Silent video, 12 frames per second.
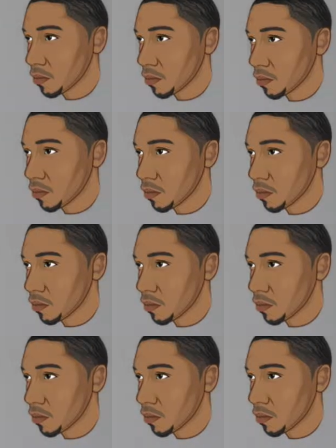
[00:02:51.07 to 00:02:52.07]

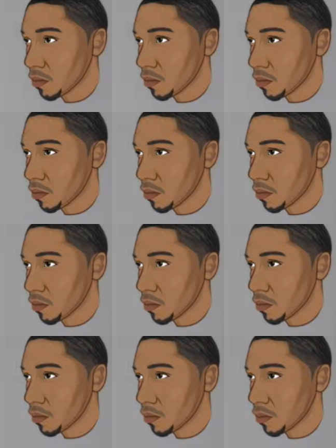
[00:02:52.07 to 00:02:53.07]

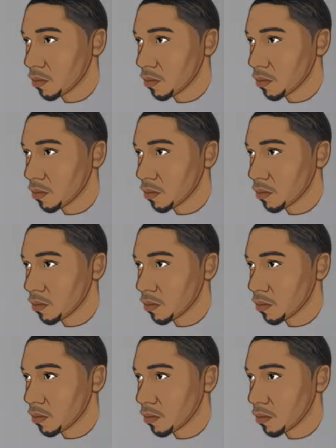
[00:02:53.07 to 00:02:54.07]

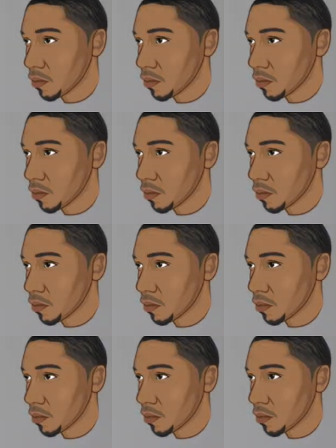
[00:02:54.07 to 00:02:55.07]

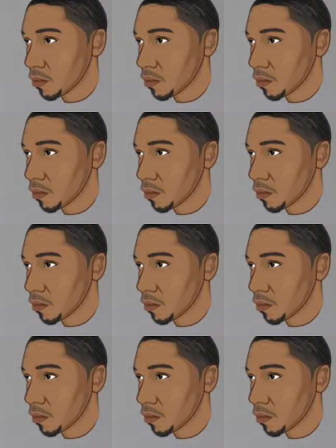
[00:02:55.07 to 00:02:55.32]
(not speaking)